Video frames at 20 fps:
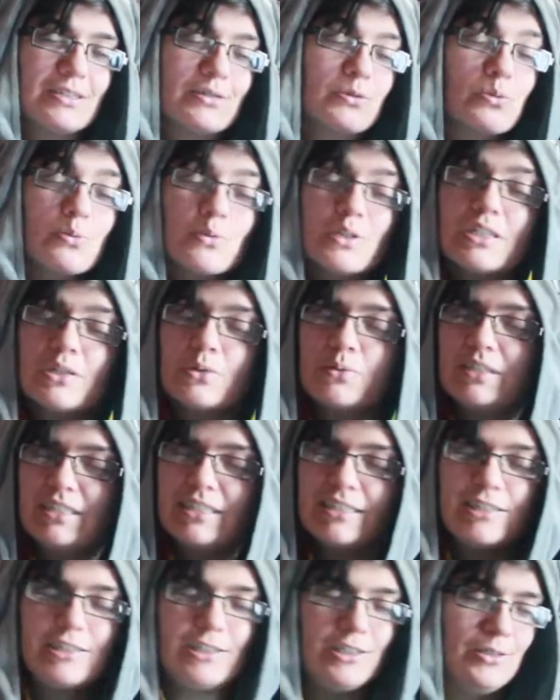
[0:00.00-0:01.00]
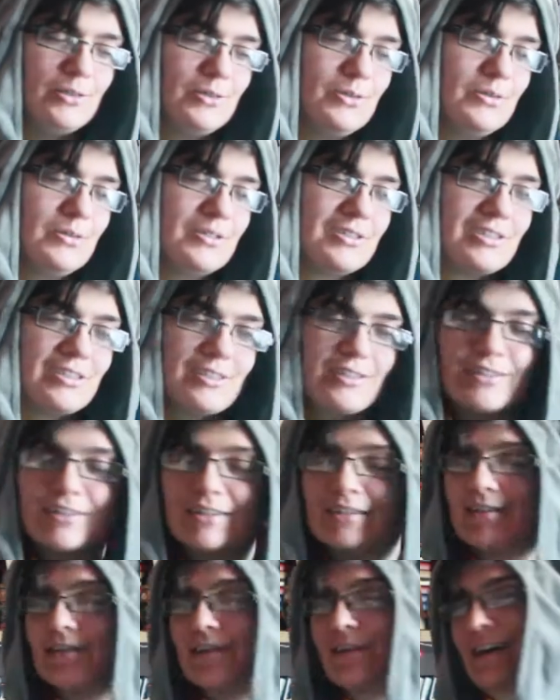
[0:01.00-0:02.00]
is really, really cute.
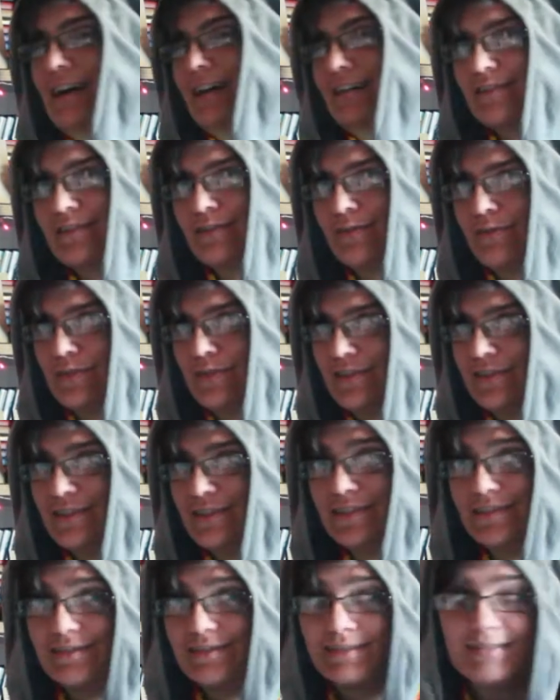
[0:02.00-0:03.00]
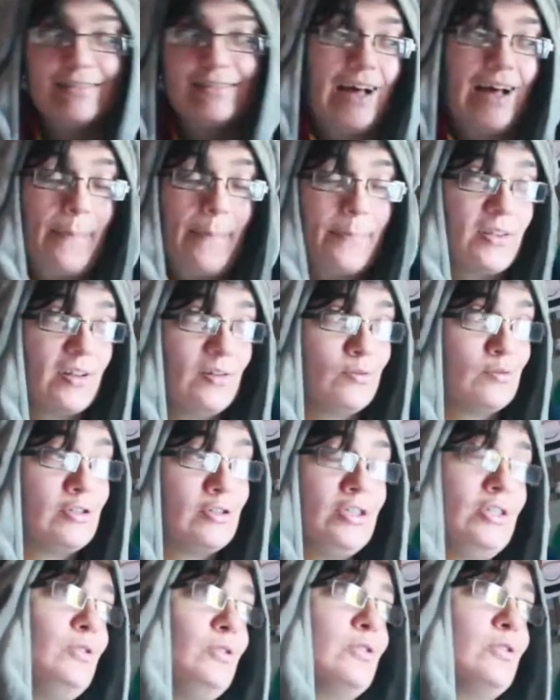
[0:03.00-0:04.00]
Calcifer is the absolute
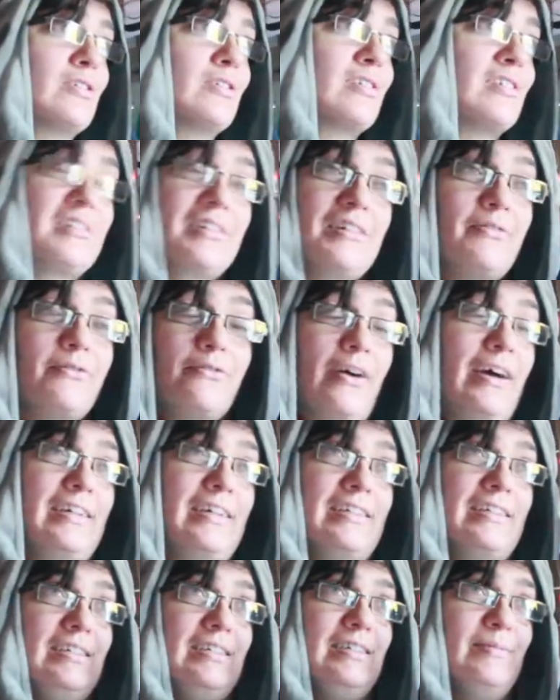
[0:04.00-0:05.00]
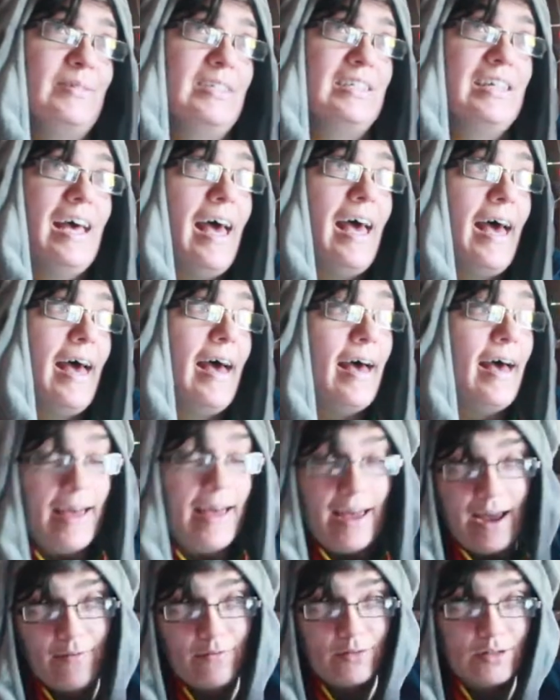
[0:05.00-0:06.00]
cutest little fire demon
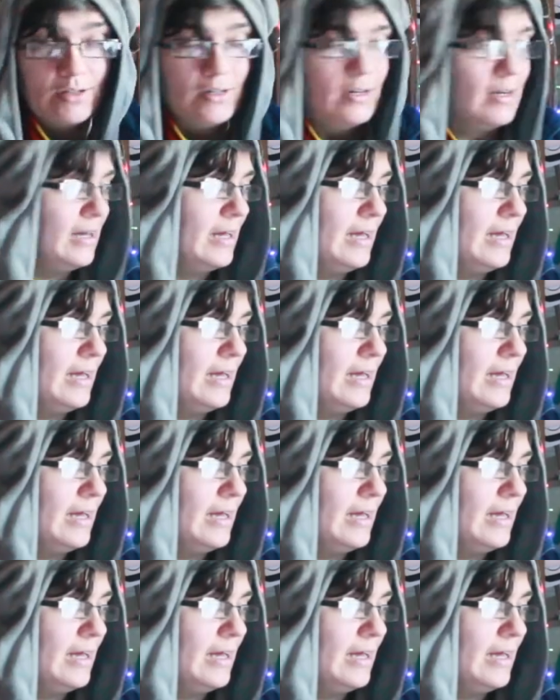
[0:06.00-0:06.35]
ever.